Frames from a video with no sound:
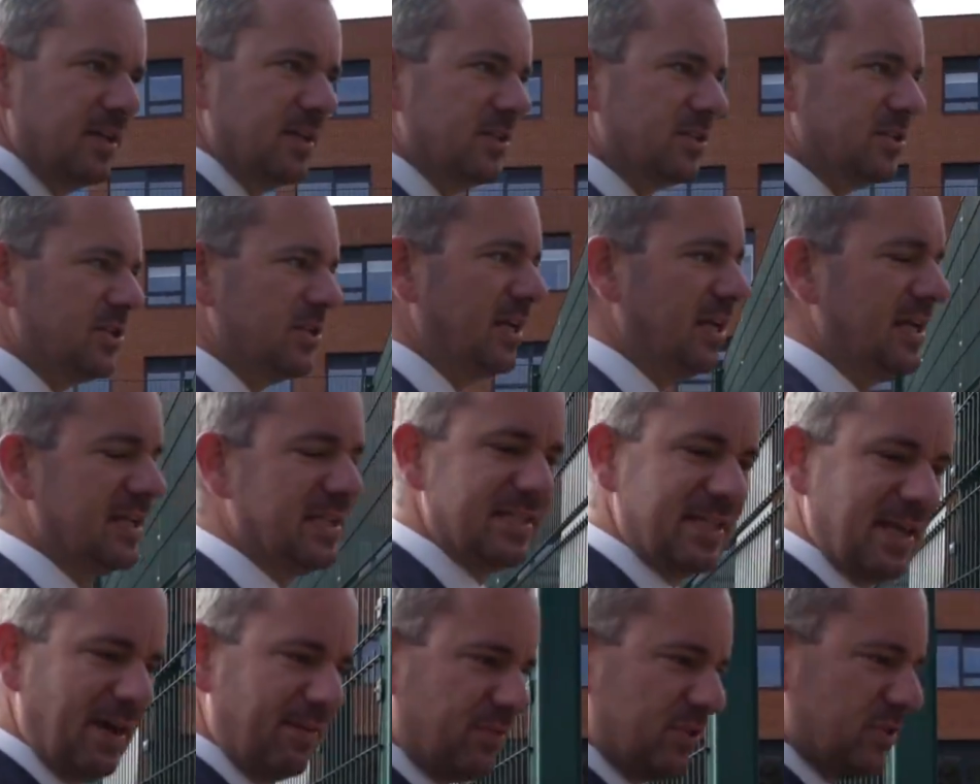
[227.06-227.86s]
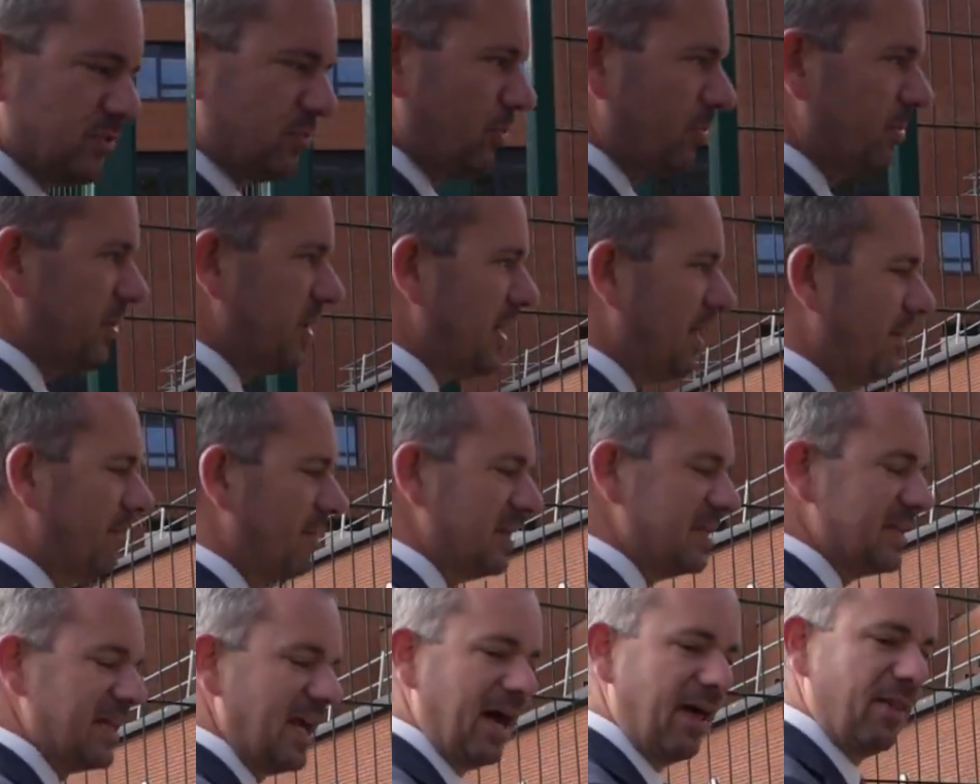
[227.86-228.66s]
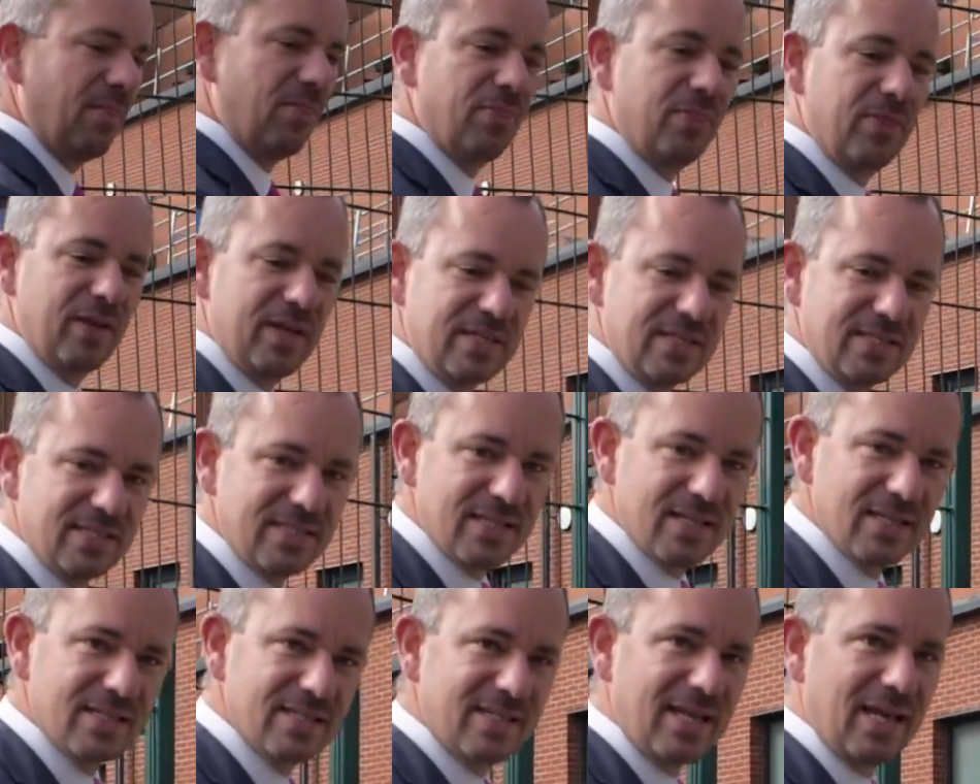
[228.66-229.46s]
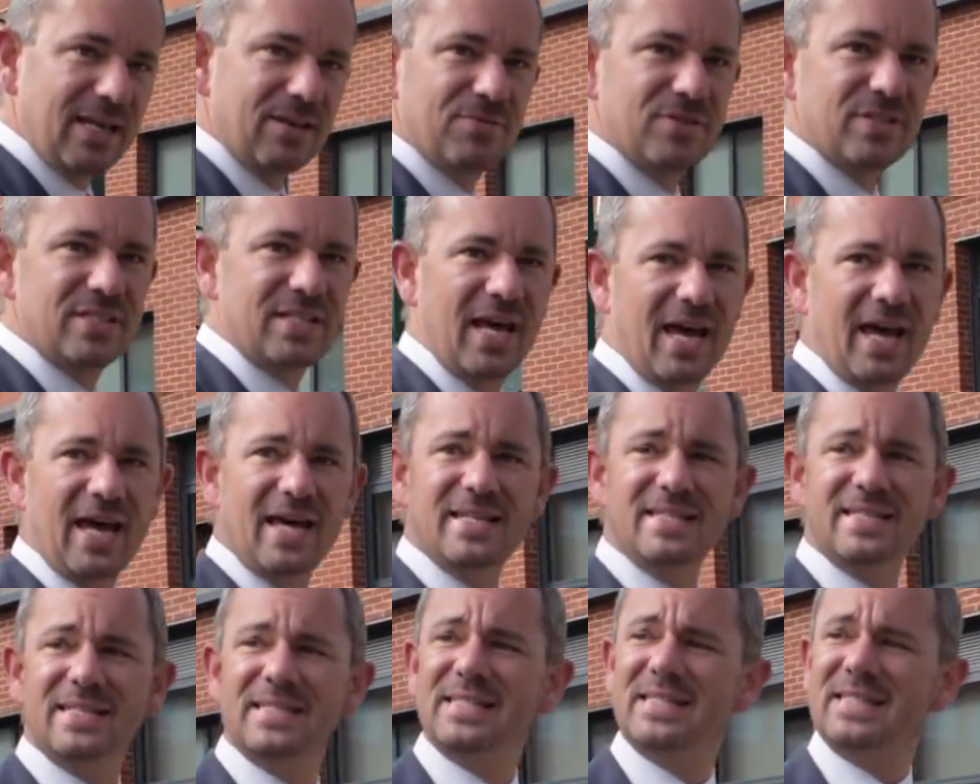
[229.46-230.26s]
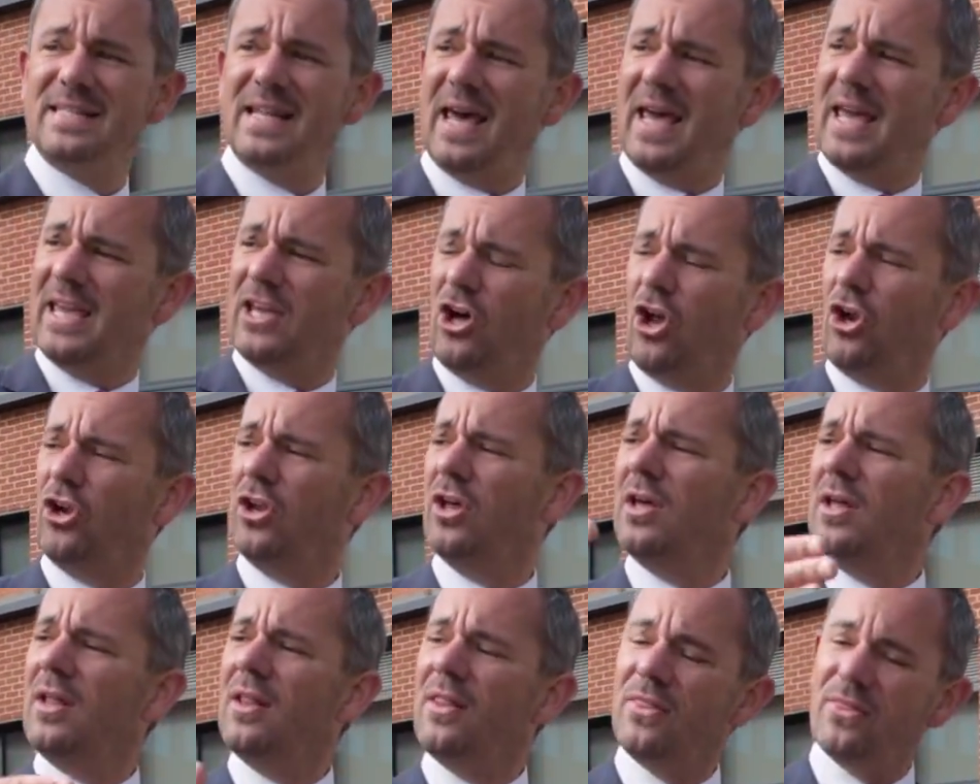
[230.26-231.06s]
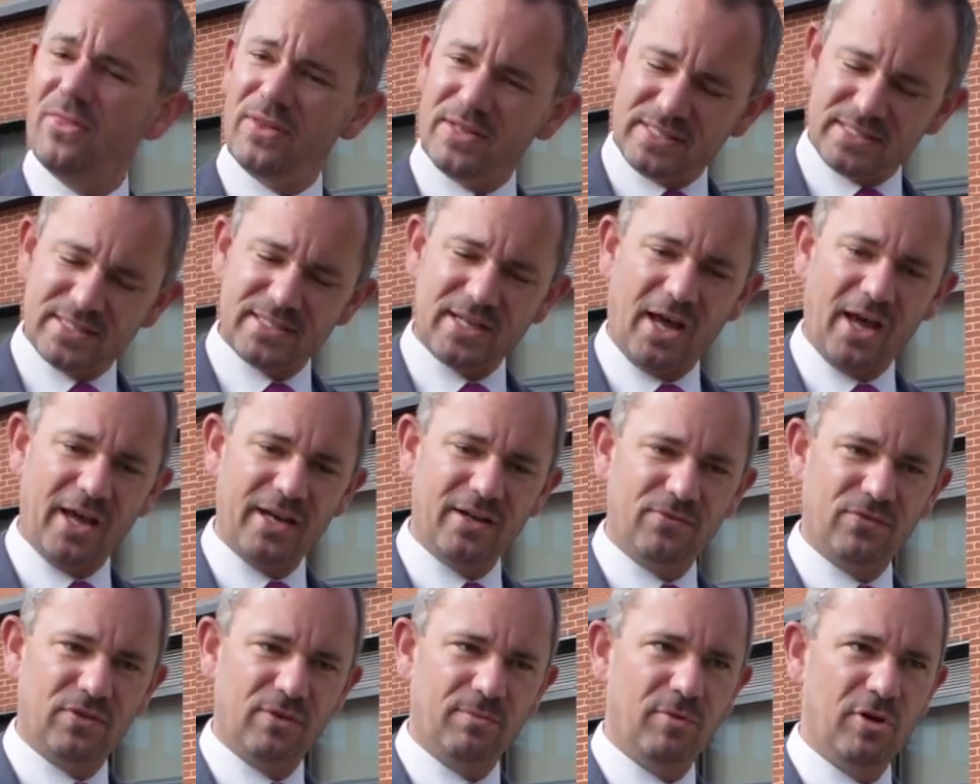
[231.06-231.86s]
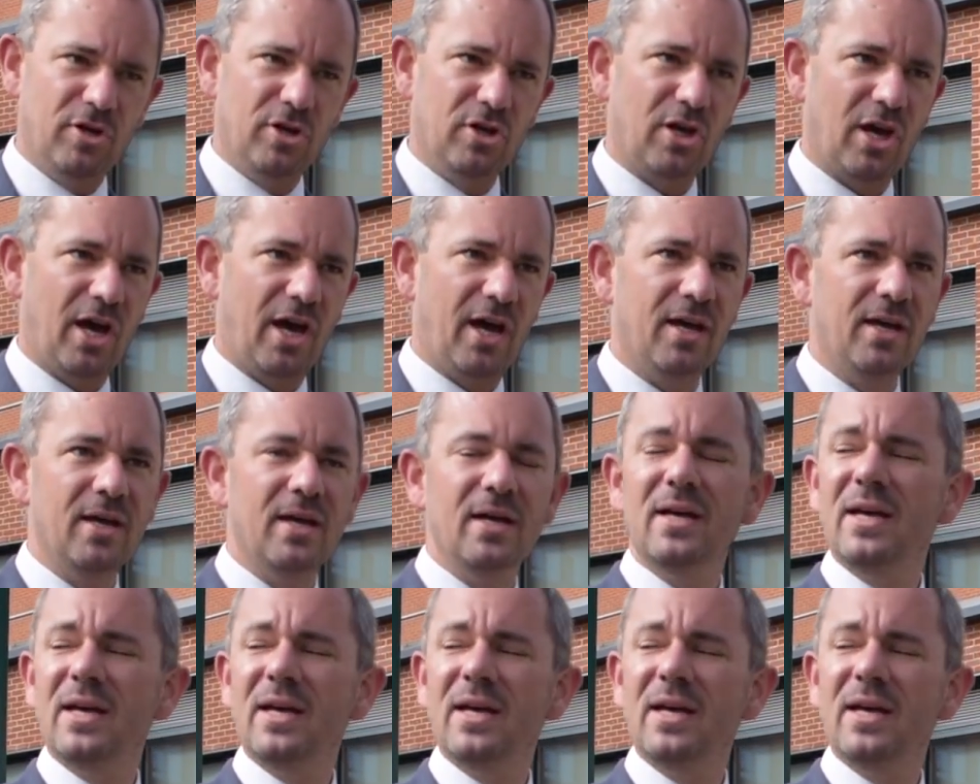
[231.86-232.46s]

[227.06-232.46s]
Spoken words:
So year 7s will be coming down this set of stairs and staying on this side of the Muga,